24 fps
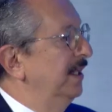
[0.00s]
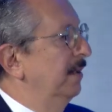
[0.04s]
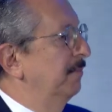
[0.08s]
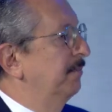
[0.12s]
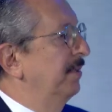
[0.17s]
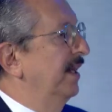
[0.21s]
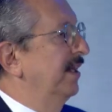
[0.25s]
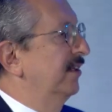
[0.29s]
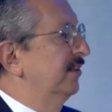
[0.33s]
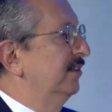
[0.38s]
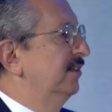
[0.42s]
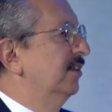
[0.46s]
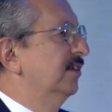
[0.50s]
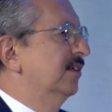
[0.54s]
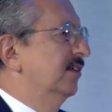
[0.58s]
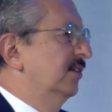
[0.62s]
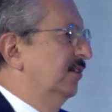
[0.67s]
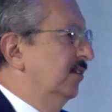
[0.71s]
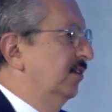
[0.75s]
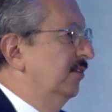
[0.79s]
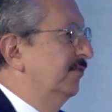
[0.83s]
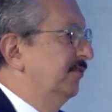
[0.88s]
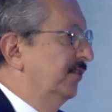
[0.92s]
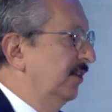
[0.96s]
a part
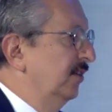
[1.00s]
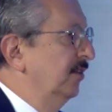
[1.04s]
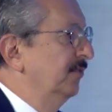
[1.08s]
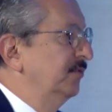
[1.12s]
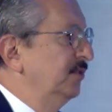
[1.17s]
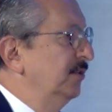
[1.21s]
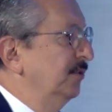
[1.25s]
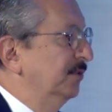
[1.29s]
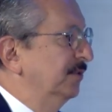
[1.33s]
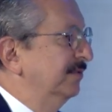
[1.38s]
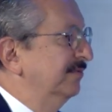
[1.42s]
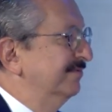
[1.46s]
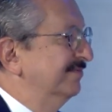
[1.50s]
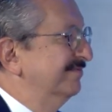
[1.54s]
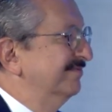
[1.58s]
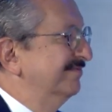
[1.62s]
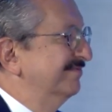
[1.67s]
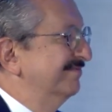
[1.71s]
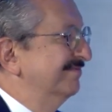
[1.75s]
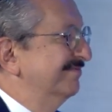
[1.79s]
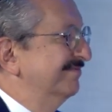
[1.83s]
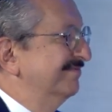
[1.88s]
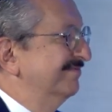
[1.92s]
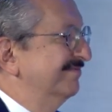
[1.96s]
of all of you.
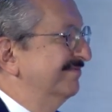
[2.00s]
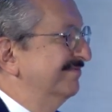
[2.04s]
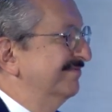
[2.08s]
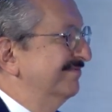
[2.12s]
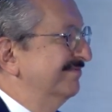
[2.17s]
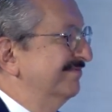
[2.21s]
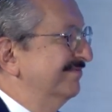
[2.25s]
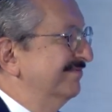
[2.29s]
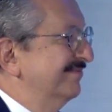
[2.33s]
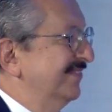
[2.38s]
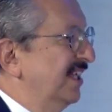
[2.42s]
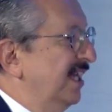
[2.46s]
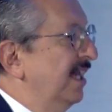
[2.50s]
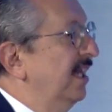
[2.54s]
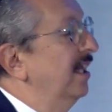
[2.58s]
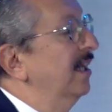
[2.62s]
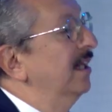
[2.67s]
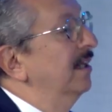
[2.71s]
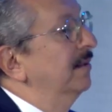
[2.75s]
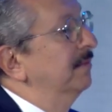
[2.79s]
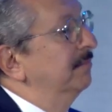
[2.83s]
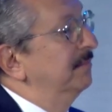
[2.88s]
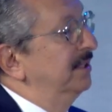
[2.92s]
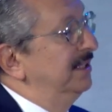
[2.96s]

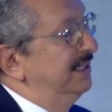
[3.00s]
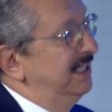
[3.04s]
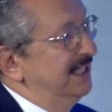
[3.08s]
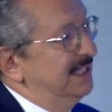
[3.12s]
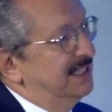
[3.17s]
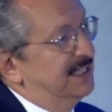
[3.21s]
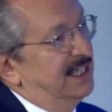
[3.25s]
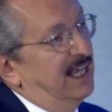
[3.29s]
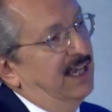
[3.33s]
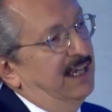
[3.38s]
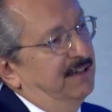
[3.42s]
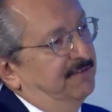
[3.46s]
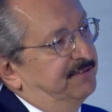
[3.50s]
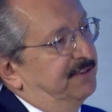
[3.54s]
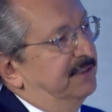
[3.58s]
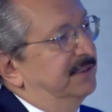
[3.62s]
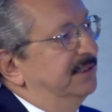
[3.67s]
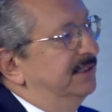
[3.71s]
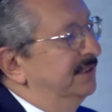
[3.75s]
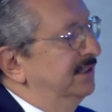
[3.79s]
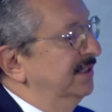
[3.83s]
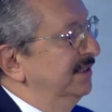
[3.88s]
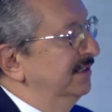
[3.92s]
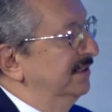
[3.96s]
But this
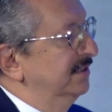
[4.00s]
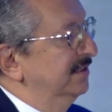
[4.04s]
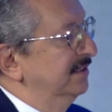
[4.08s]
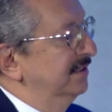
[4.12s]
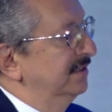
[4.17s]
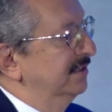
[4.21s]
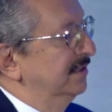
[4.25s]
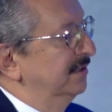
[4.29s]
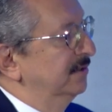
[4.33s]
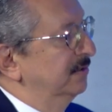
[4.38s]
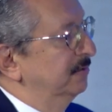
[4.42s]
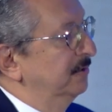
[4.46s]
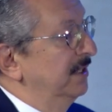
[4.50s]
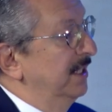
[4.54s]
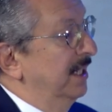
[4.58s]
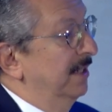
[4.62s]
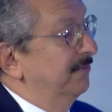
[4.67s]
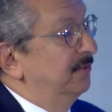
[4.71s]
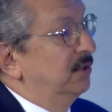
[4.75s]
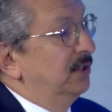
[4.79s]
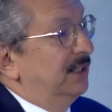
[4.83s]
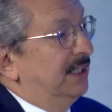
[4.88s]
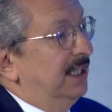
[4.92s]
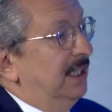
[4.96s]
effort, we have
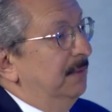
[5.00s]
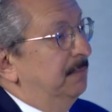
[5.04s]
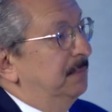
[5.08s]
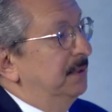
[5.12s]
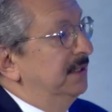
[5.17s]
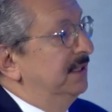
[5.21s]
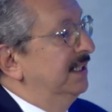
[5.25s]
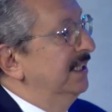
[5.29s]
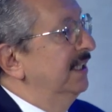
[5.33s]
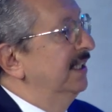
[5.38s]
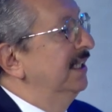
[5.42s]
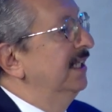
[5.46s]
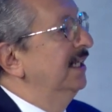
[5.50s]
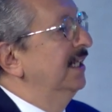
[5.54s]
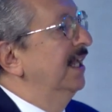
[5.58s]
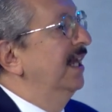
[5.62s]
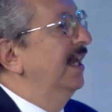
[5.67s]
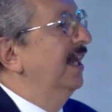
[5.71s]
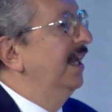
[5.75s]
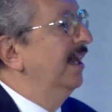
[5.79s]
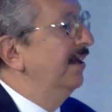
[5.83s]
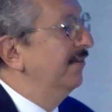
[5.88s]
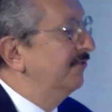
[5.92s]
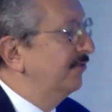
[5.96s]
to keep it in
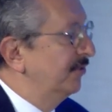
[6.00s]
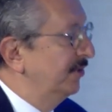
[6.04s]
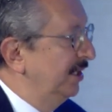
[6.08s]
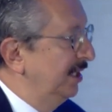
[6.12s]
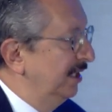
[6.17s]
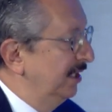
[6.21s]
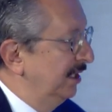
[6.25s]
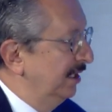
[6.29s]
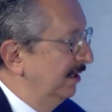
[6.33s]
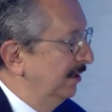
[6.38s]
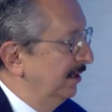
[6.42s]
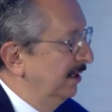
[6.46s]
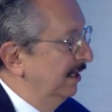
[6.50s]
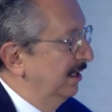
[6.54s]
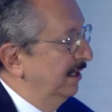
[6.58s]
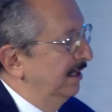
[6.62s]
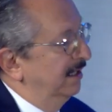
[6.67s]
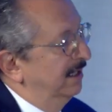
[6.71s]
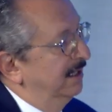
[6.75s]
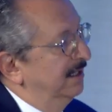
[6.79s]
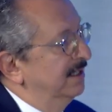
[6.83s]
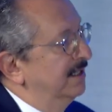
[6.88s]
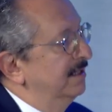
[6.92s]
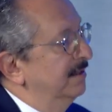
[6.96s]
every
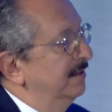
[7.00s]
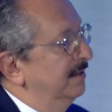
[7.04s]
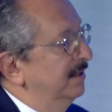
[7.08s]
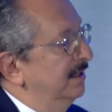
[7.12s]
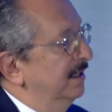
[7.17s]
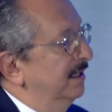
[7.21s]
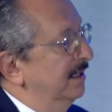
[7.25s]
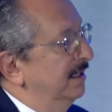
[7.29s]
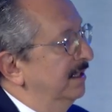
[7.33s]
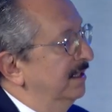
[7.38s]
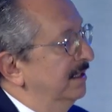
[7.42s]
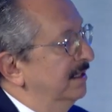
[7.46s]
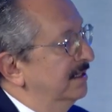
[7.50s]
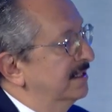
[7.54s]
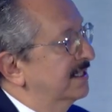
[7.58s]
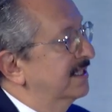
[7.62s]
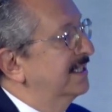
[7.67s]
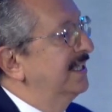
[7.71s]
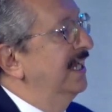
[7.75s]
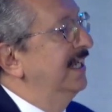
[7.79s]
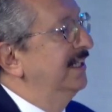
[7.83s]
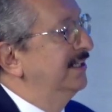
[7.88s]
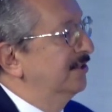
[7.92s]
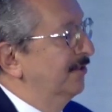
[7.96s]

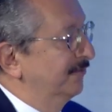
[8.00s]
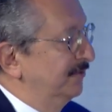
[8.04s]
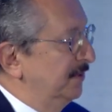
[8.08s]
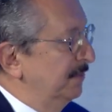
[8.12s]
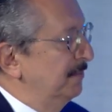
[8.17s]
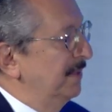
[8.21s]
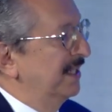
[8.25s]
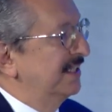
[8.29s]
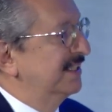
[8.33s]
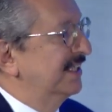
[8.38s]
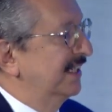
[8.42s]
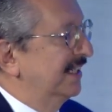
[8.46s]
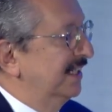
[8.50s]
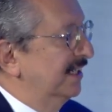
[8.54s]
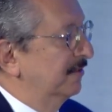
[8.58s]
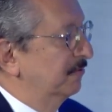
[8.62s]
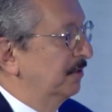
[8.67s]
state of the Mexican